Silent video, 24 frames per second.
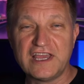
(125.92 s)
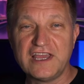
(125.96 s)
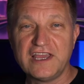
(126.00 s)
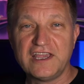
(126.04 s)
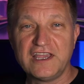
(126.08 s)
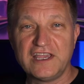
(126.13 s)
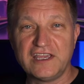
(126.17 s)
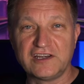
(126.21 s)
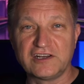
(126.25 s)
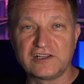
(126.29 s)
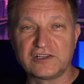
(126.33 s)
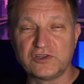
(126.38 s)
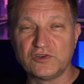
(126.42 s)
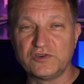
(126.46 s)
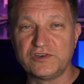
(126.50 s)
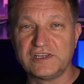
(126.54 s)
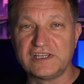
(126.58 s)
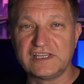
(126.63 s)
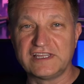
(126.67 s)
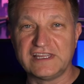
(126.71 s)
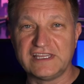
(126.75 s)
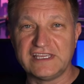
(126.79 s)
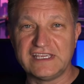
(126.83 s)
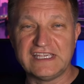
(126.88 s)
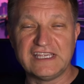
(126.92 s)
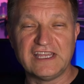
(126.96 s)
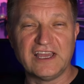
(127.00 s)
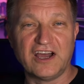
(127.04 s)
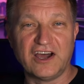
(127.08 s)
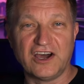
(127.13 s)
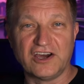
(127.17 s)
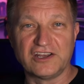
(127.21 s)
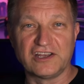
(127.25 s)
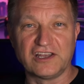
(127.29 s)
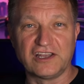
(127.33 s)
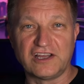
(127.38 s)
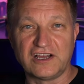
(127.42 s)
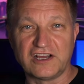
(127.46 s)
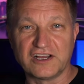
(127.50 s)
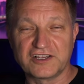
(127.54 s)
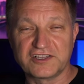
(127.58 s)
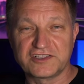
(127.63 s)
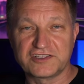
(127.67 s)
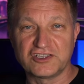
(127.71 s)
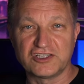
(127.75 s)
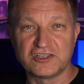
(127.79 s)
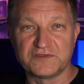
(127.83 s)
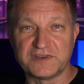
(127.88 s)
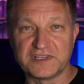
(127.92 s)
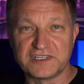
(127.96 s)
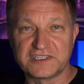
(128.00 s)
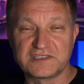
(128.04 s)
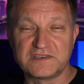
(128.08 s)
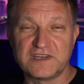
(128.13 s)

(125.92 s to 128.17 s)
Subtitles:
including the unlock service.